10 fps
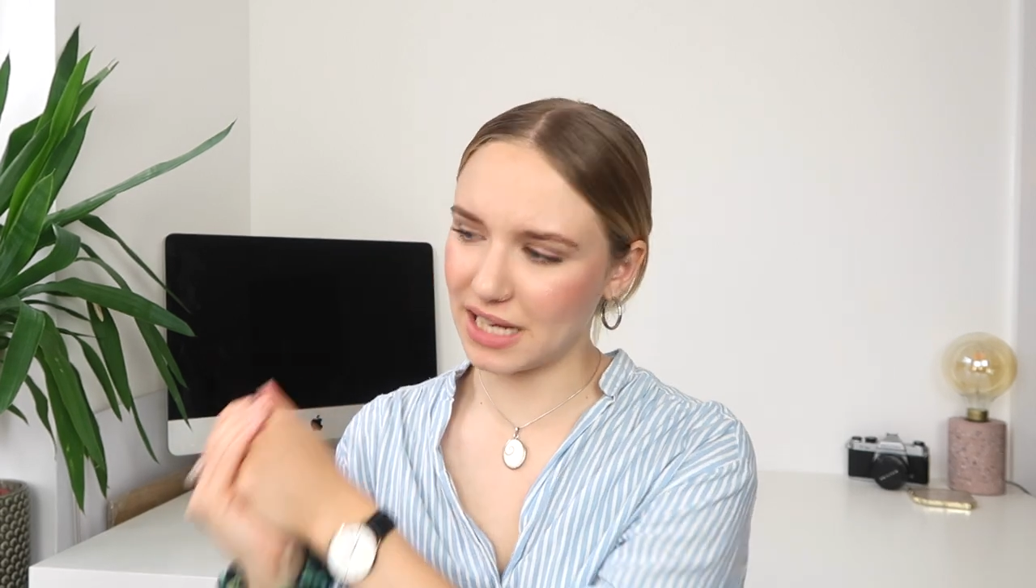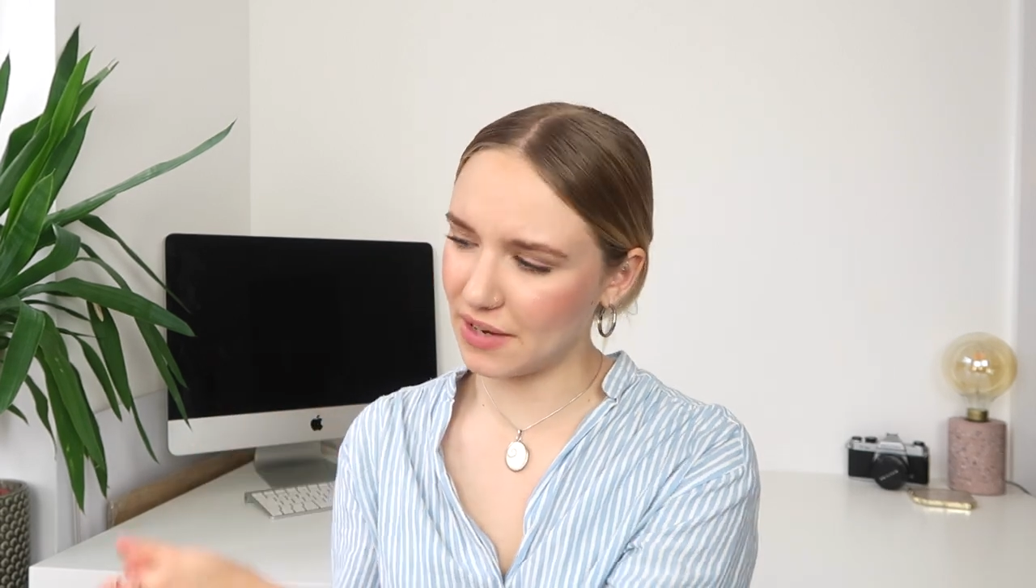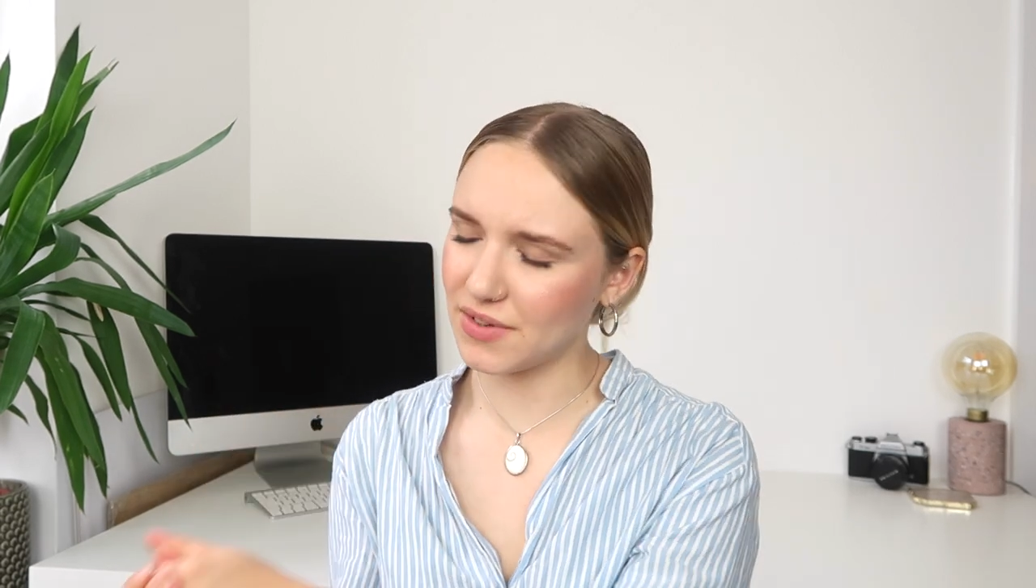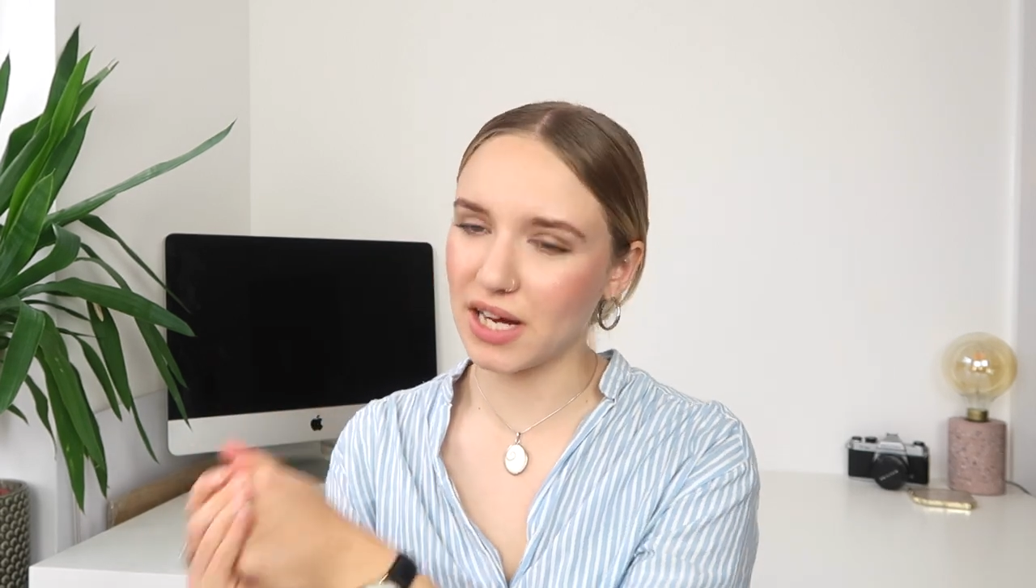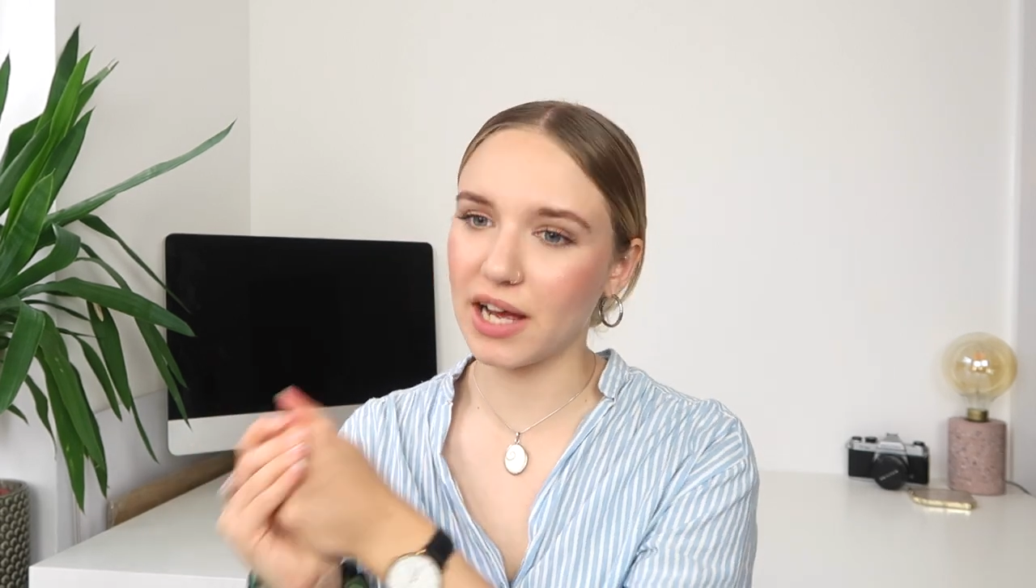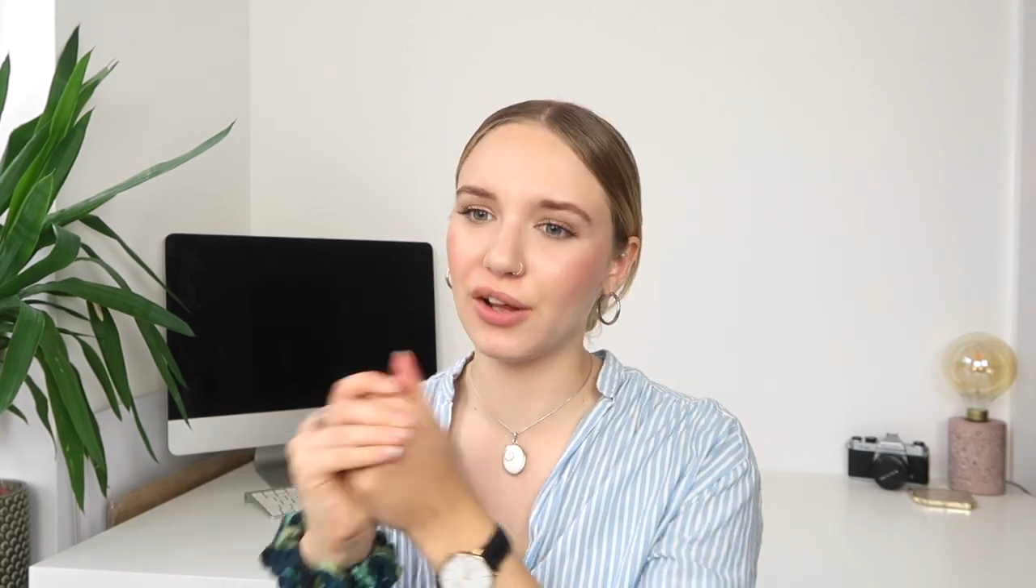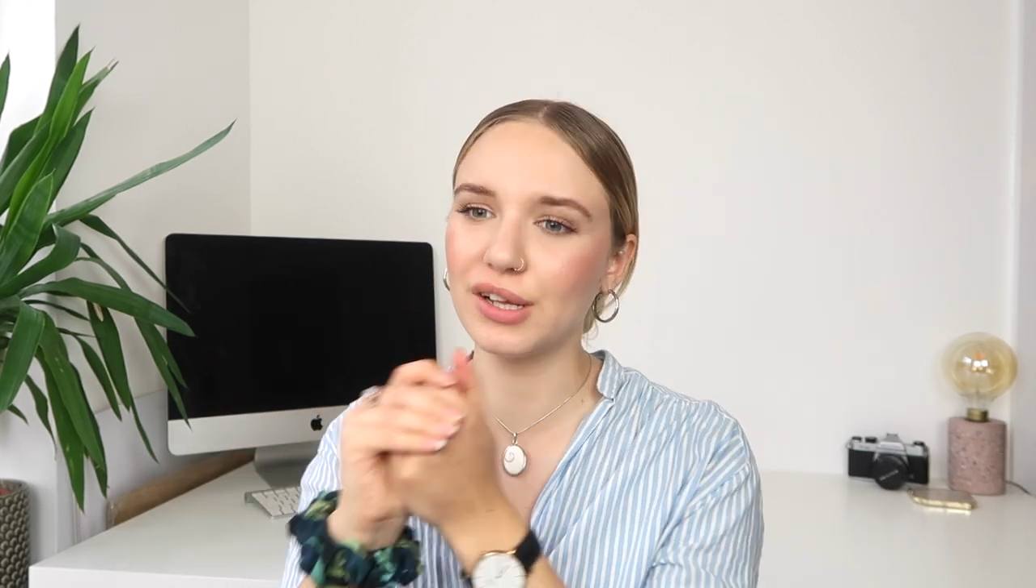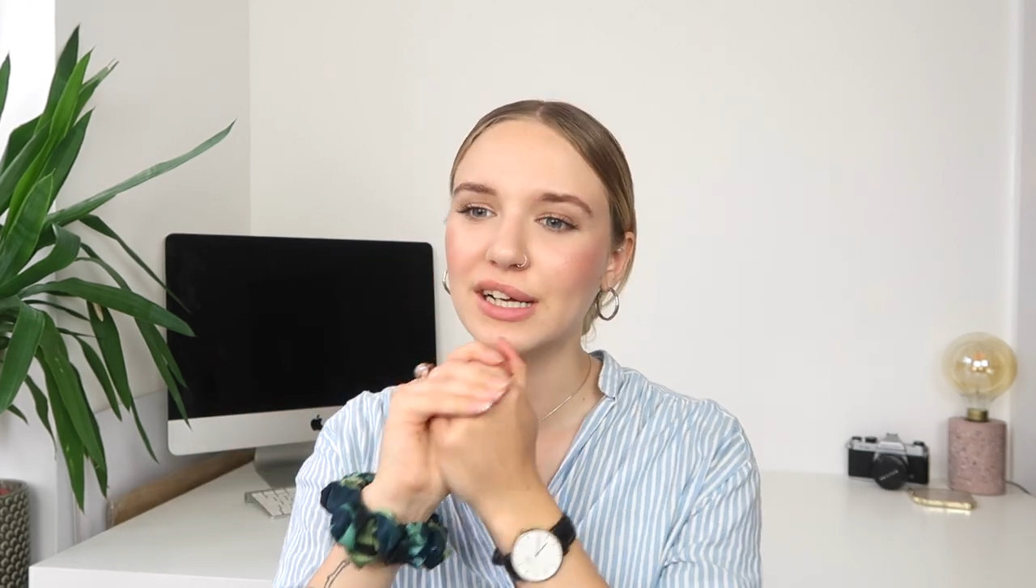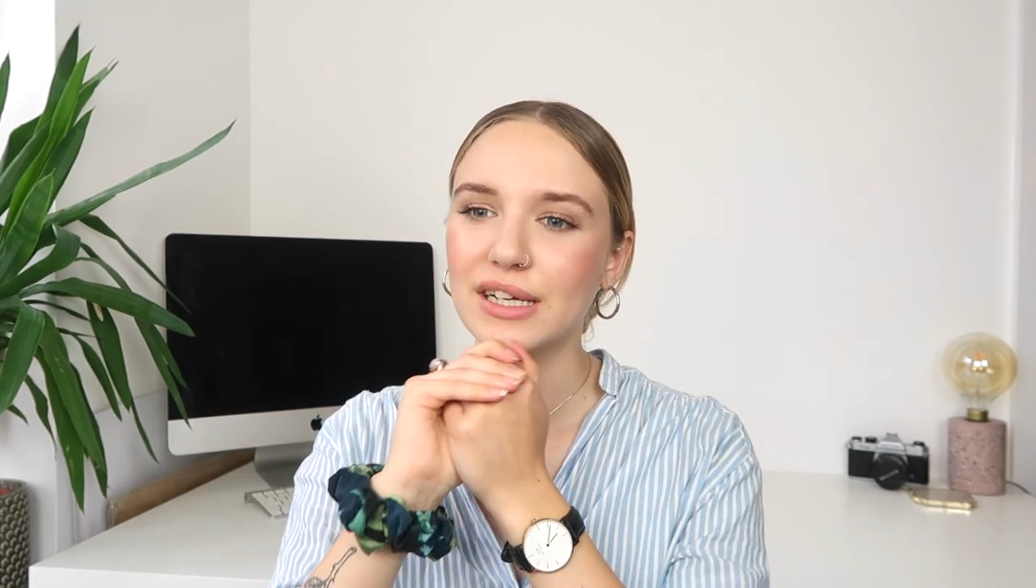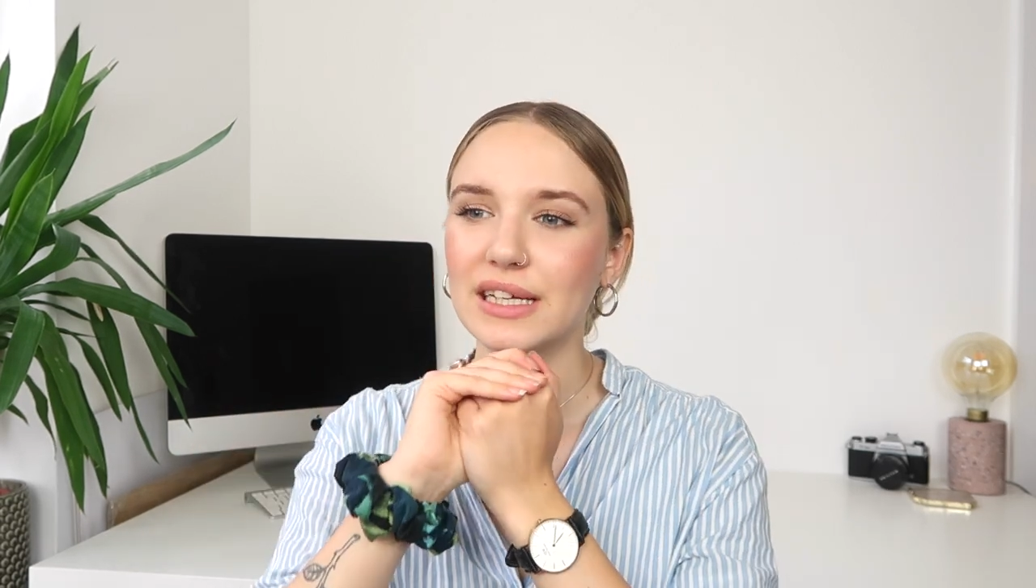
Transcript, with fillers: lifestyle.